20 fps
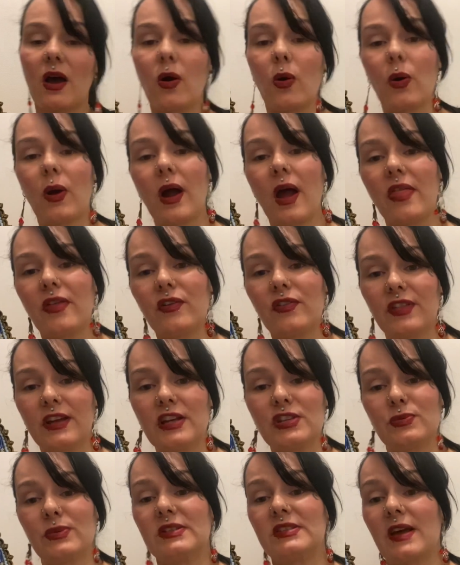or other
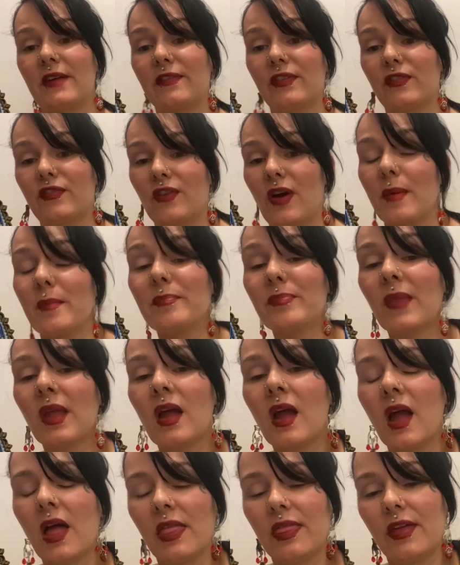things we suffer from.
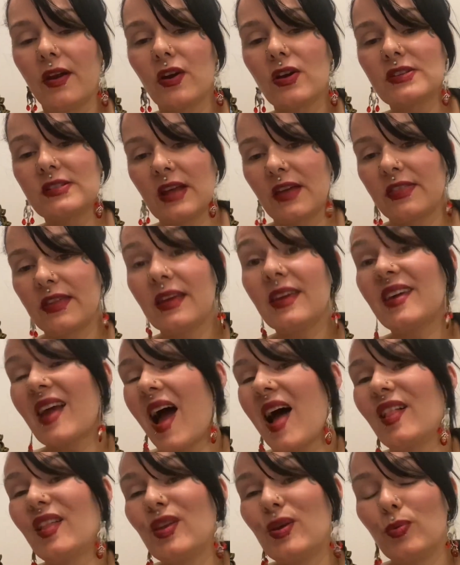There is nothing
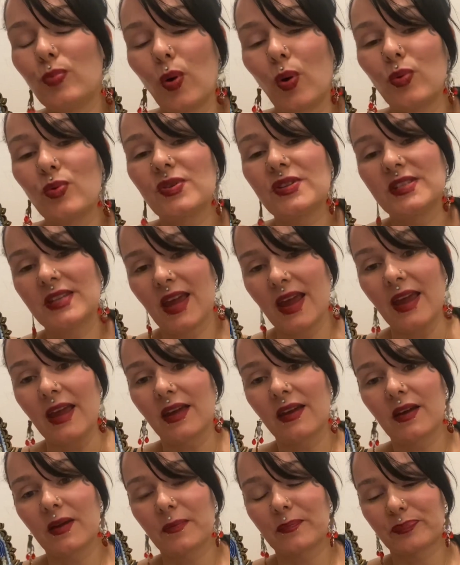Kali won't
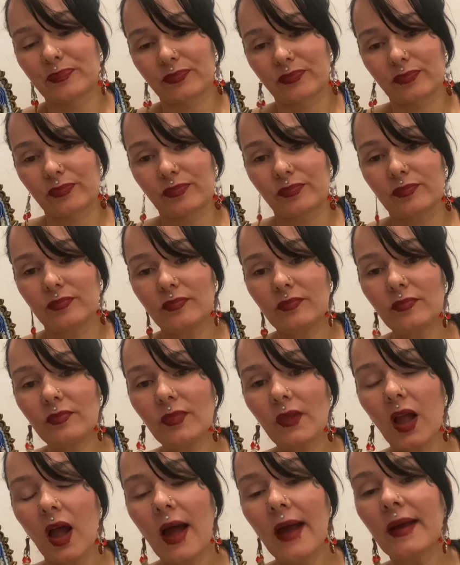take.
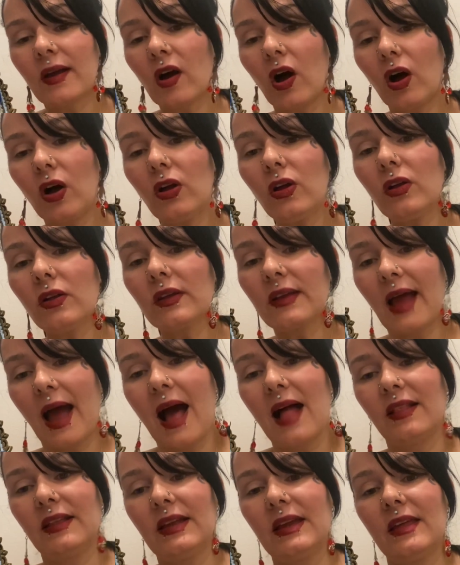I call
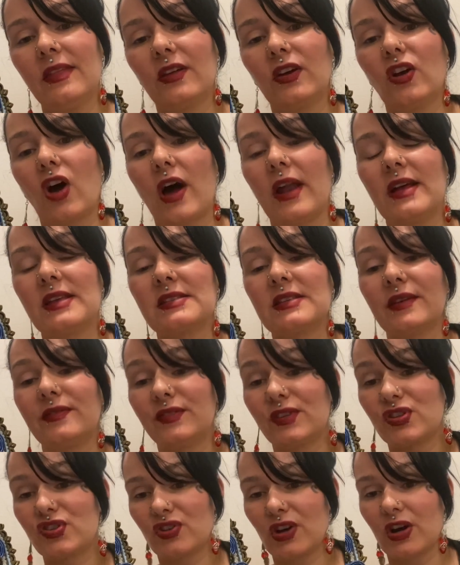Kali the goddess of
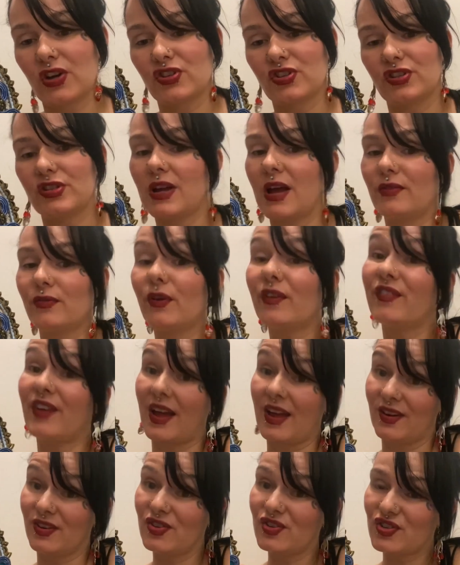destruction and
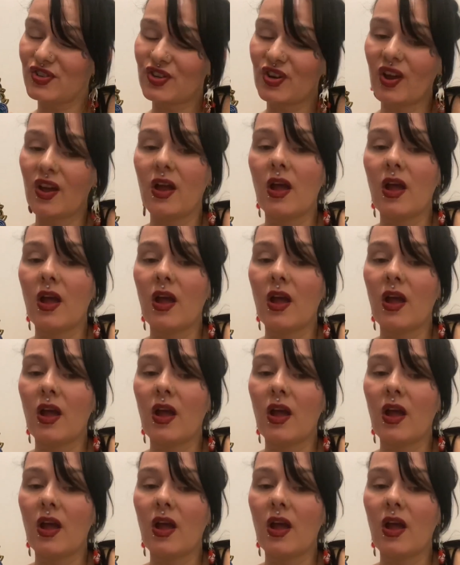revenge